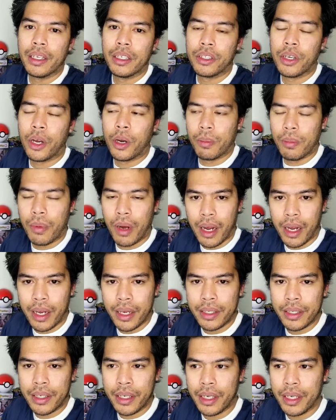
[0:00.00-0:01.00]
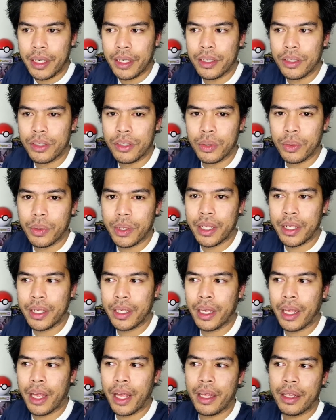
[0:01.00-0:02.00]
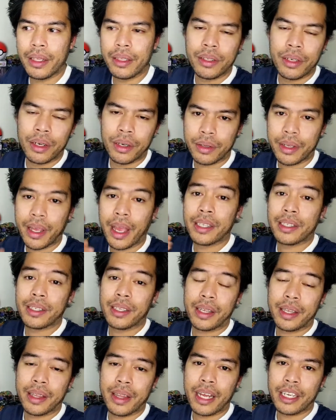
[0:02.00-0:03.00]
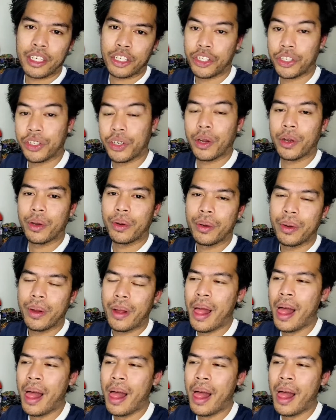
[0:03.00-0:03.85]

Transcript: don't mind doing, you know, canceling that show.